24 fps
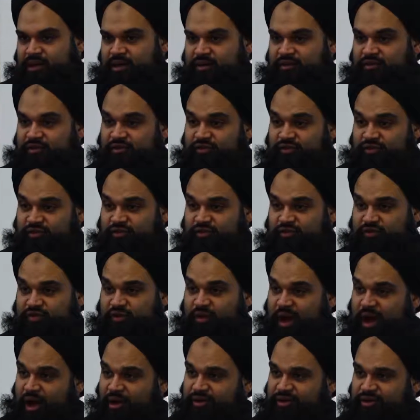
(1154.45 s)

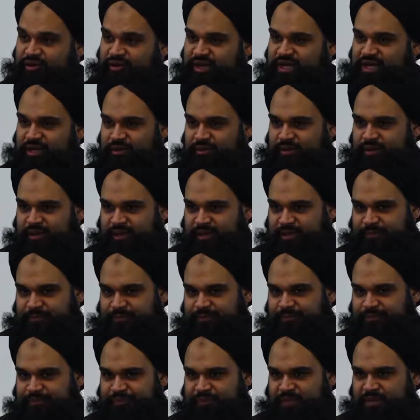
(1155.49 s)
So how do you deal with them?
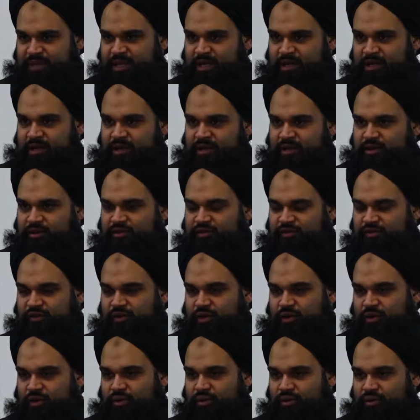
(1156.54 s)

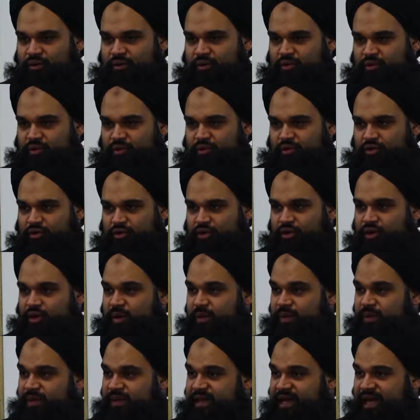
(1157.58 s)
So
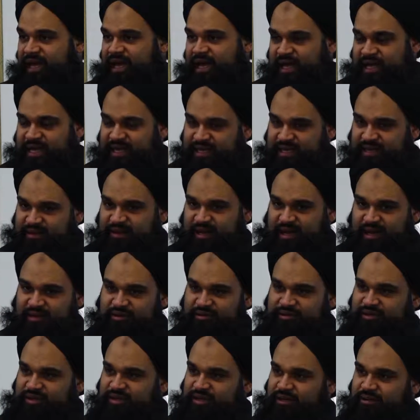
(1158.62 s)
the Aqidah of
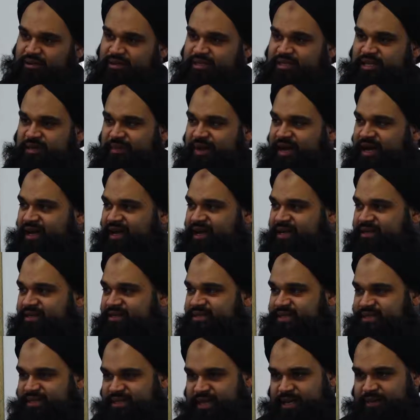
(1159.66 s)
Ahlus Sunnah Wal Jamah is
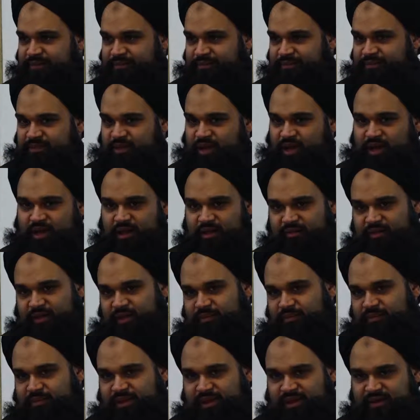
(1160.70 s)
the same. All of
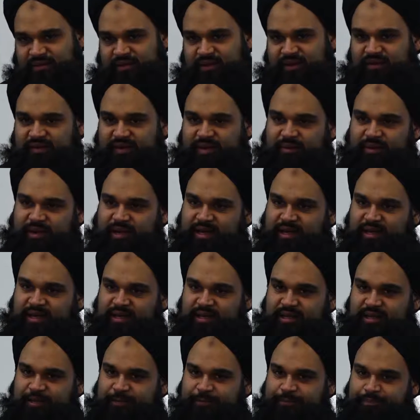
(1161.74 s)
them believe in the same
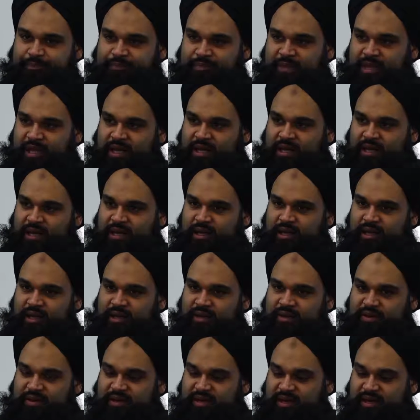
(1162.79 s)
Aqidah.
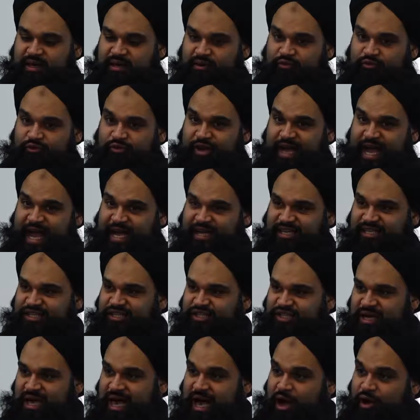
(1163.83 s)
The
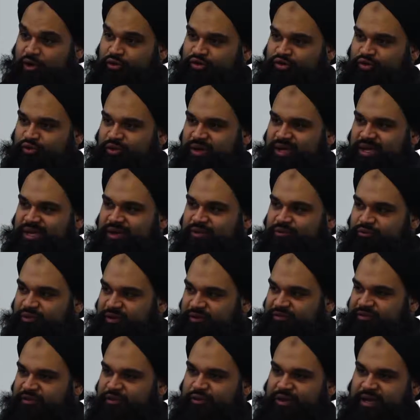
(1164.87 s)
reaction to how do we
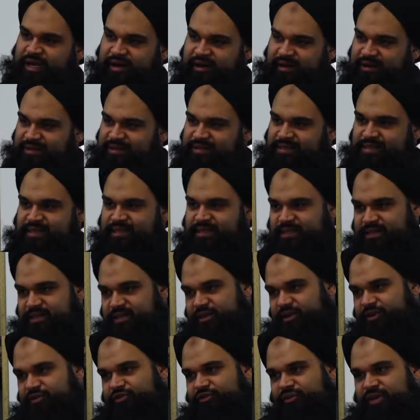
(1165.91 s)
refute heresy,
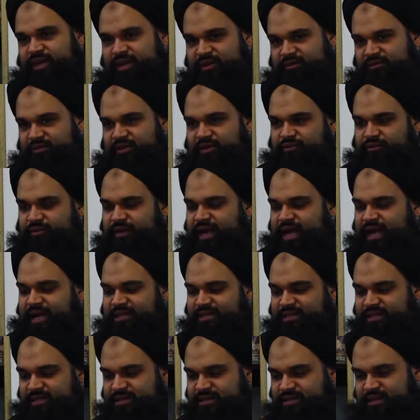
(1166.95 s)
there are three different
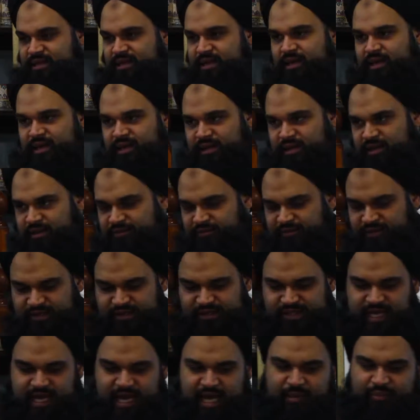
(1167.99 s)
reactions. The
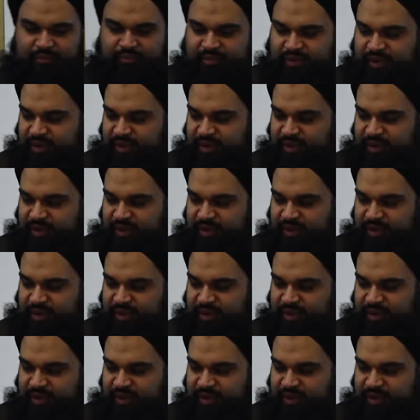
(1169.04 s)
first camp,